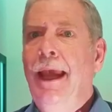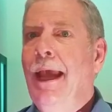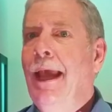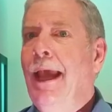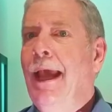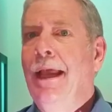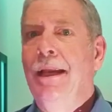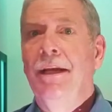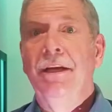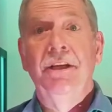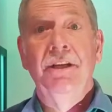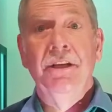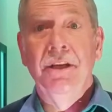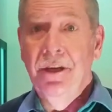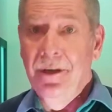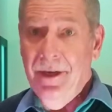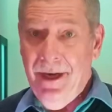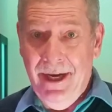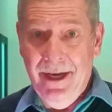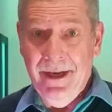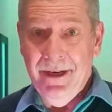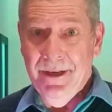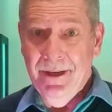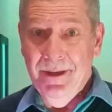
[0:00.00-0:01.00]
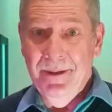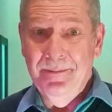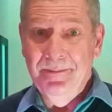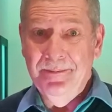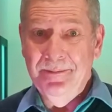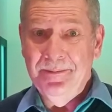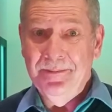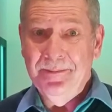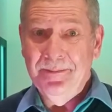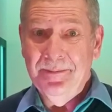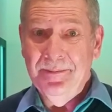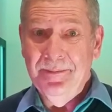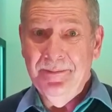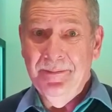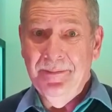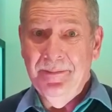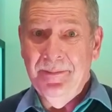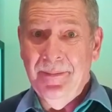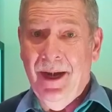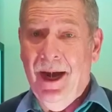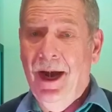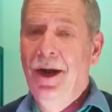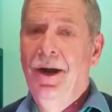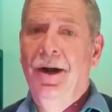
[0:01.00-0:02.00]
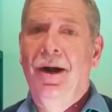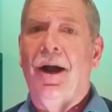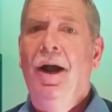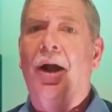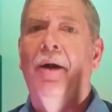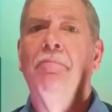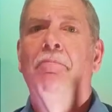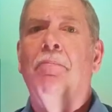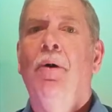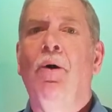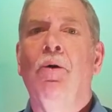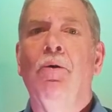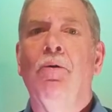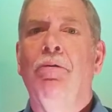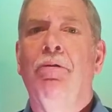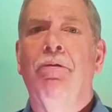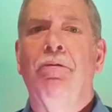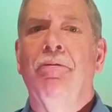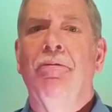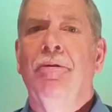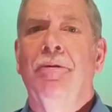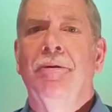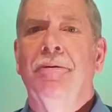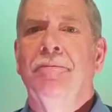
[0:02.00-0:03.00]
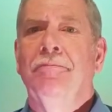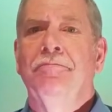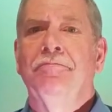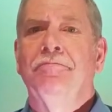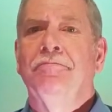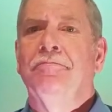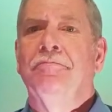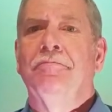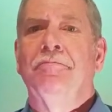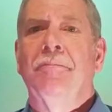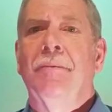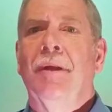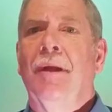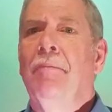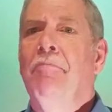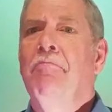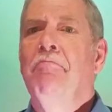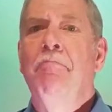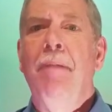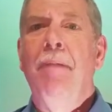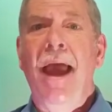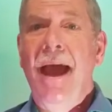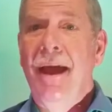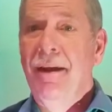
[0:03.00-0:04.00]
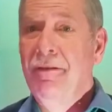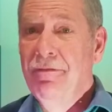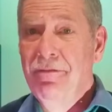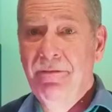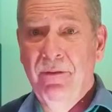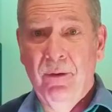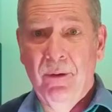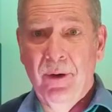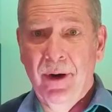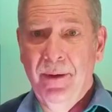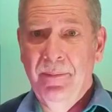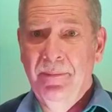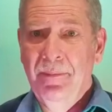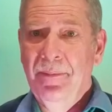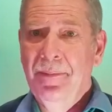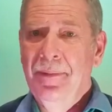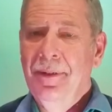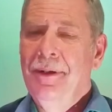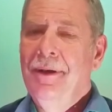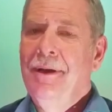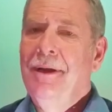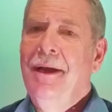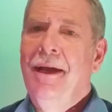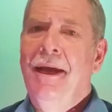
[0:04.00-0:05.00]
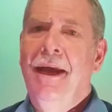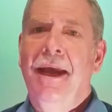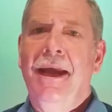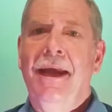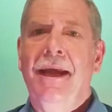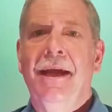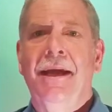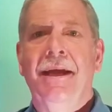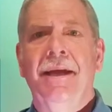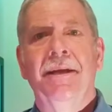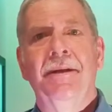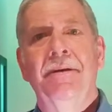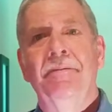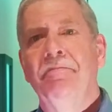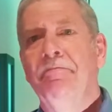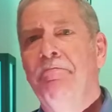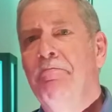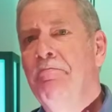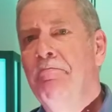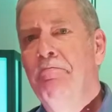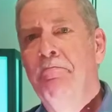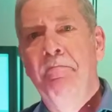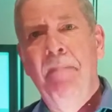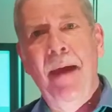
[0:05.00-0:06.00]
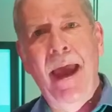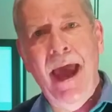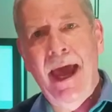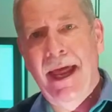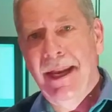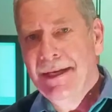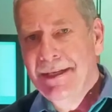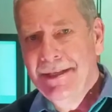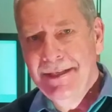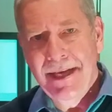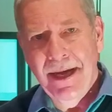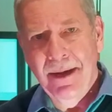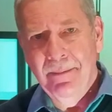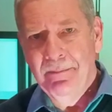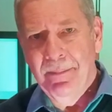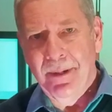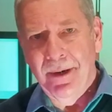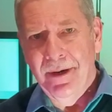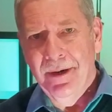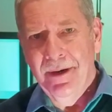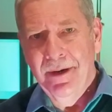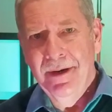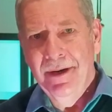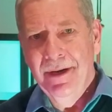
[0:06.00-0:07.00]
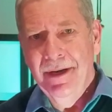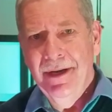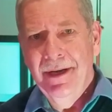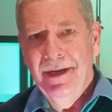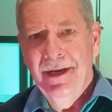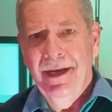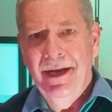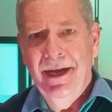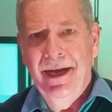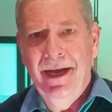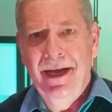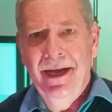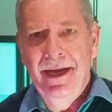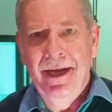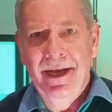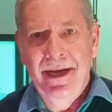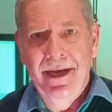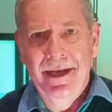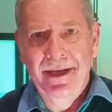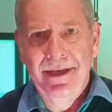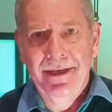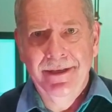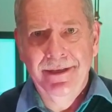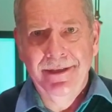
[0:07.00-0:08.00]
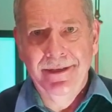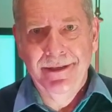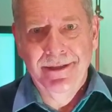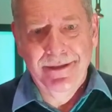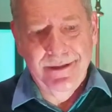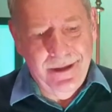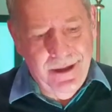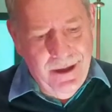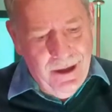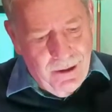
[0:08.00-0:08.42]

and your anger are both bad form and bad temper and